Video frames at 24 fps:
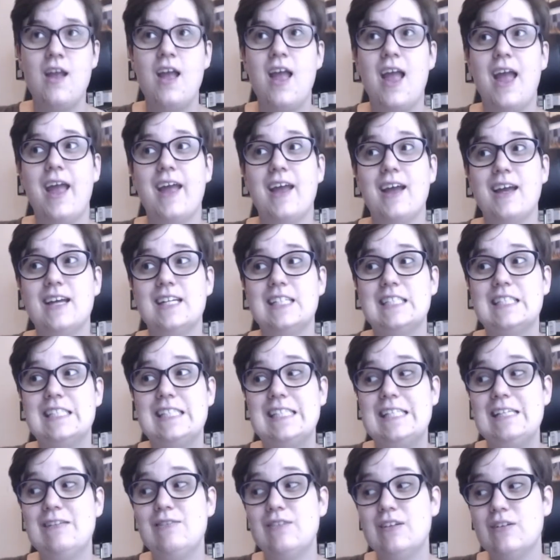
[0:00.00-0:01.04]
and
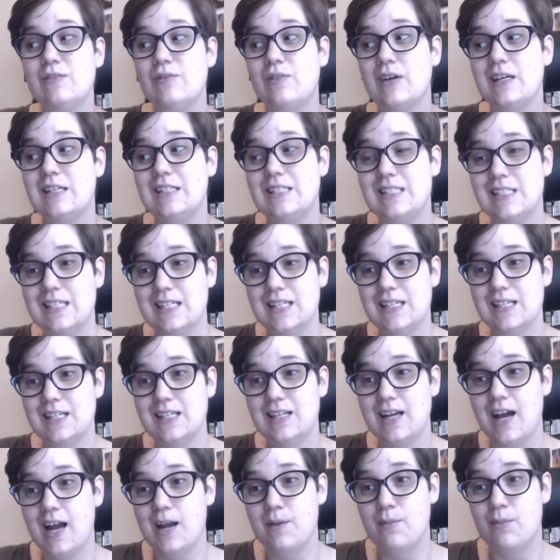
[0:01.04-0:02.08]
even if I did,
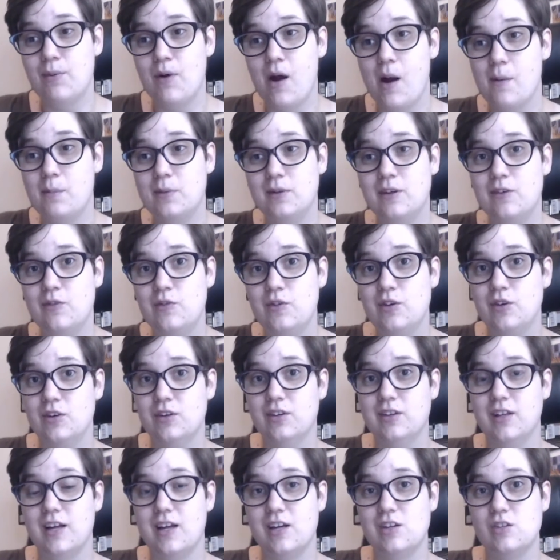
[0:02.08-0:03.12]
I'd probably feel
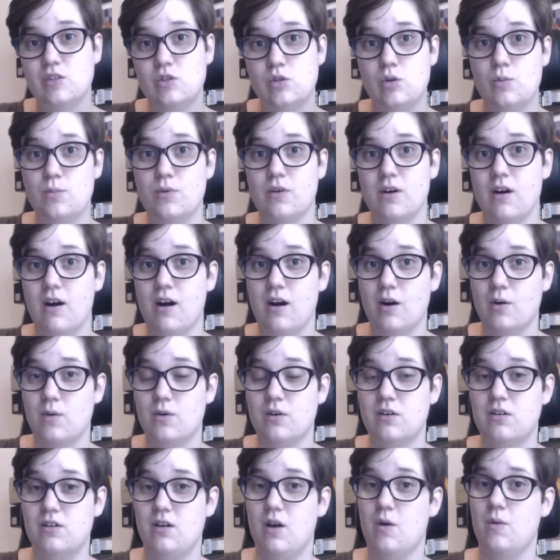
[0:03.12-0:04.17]
like super
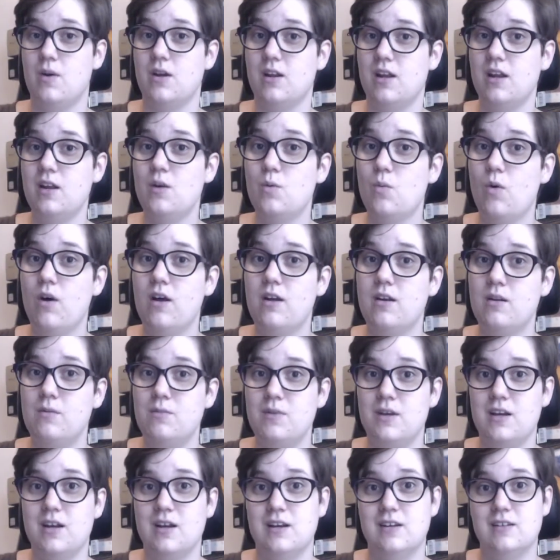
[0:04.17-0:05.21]
awkward going in one
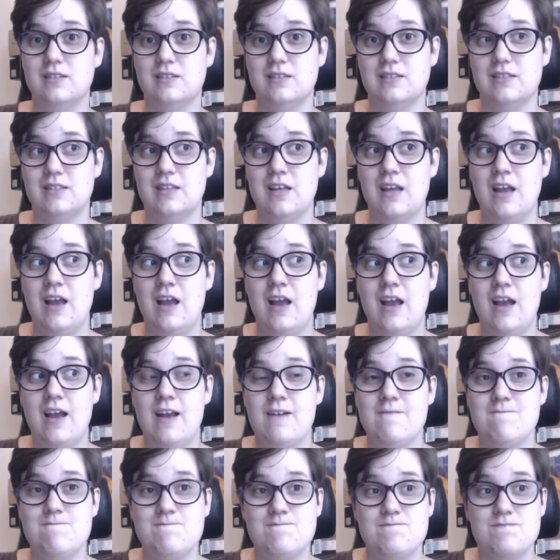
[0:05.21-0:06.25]
because
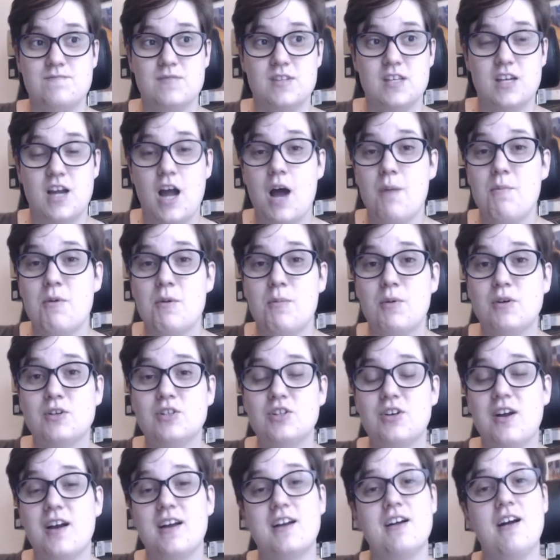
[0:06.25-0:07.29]
comic books
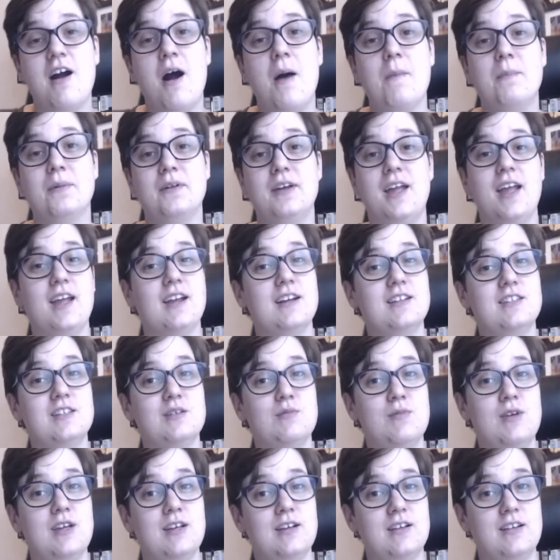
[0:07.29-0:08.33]
are kind of complicated to
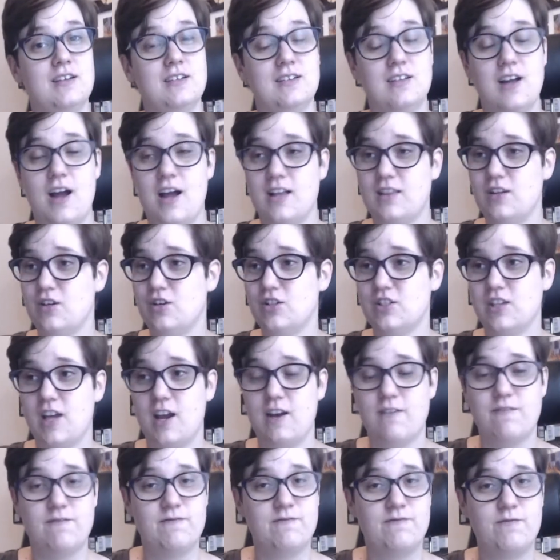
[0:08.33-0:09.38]
me. There's like
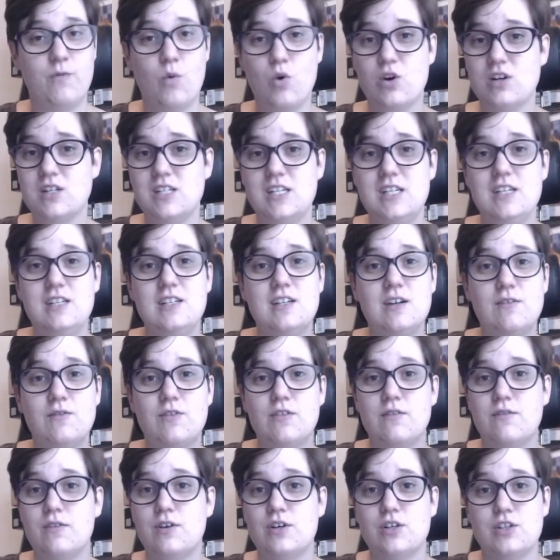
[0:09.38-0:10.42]
14
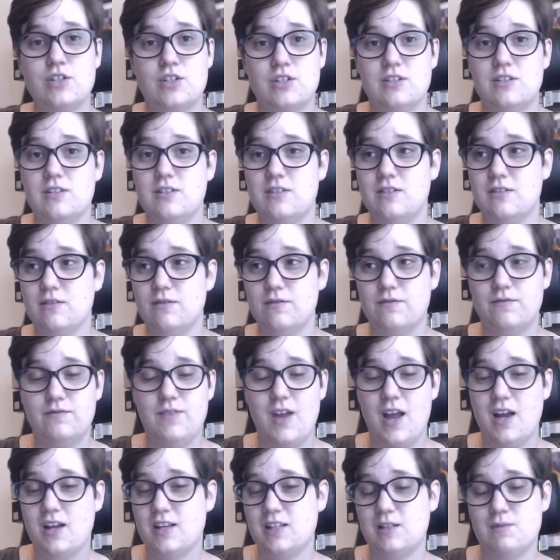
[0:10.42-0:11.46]
different versions of
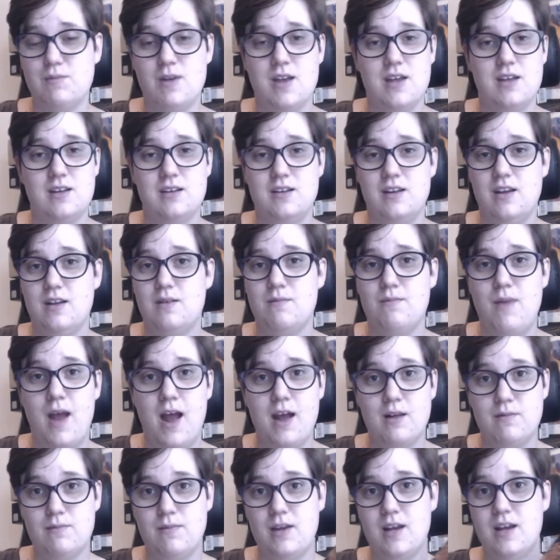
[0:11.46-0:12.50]
X-Men and
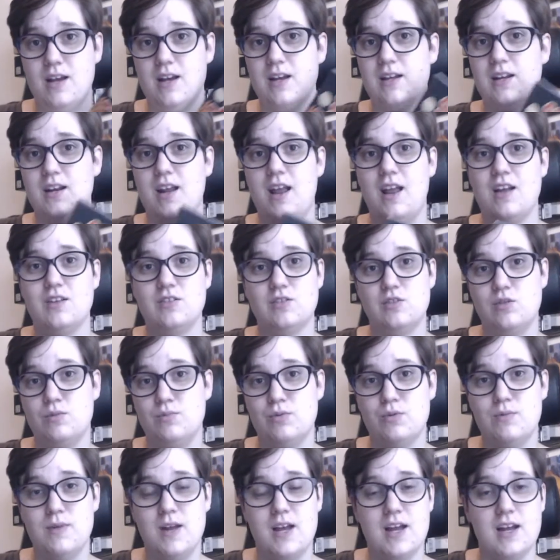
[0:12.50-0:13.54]
Batman and
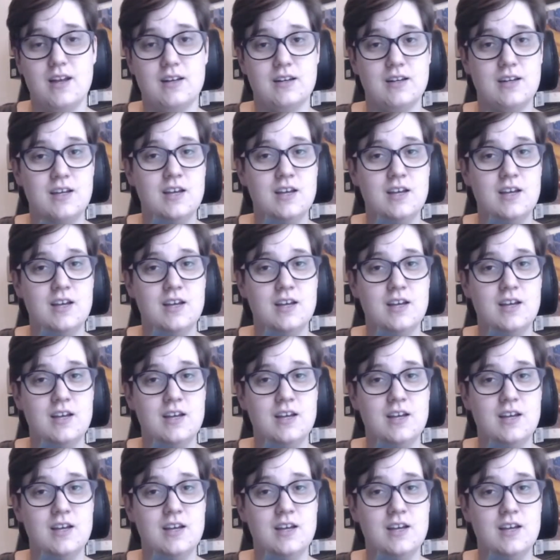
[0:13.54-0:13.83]
Superman.